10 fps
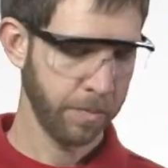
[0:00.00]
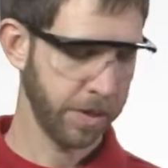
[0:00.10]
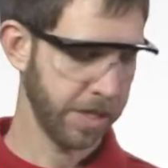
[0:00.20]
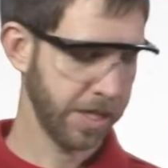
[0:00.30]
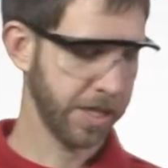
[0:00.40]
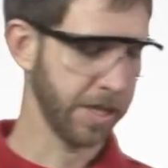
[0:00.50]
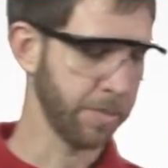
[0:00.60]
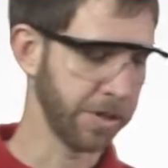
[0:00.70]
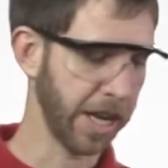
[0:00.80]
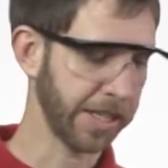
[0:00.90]
Position the
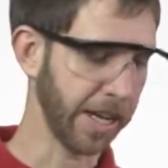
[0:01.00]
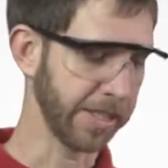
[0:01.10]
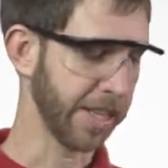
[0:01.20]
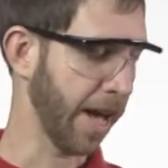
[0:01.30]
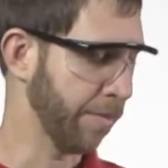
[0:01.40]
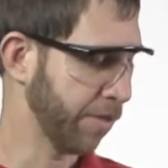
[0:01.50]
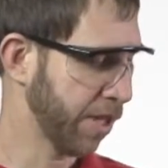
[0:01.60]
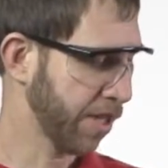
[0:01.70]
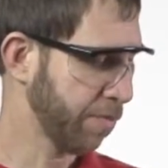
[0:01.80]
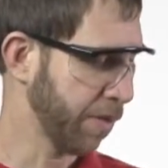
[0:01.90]
projectile stop
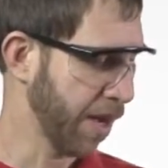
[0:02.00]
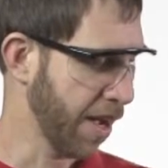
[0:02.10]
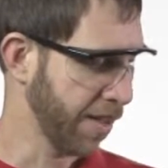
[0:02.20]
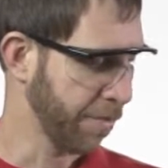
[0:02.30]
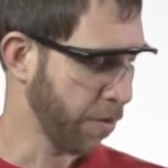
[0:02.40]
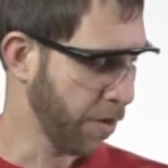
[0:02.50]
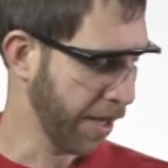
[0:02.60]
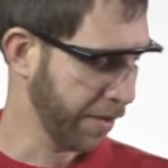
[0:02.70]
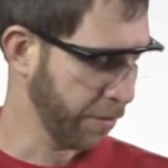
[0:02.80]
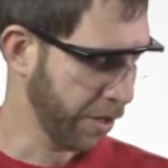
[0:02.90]
just beyond the
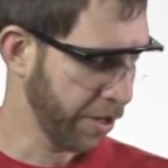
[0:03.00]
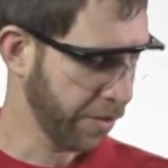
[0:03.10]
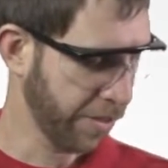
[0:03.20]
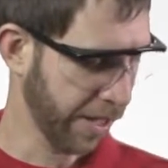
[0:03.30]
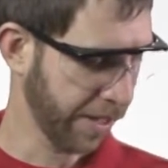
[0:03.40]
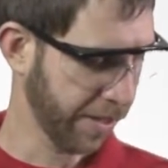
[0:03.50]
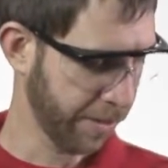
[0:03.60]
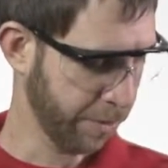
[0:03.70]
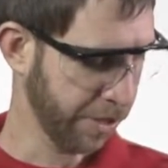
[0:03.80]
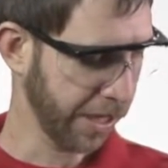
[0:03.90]
point where you think
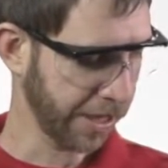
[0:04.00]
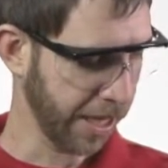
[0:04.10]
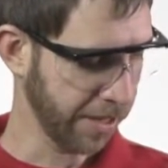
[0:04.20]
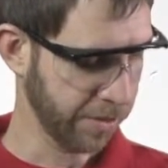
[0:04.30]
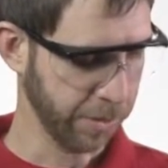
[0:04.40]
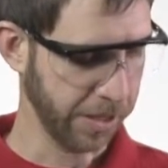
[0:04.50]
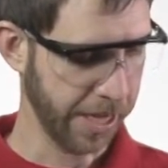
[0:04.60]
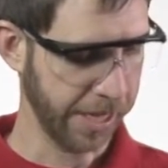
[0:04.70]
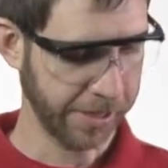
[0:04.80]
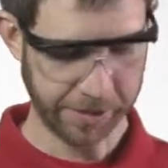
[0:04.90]
the projectiles will
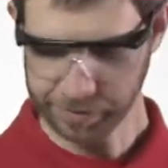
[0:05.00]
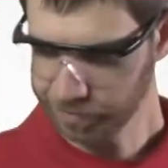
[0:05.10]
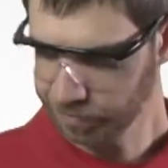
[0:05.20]
land.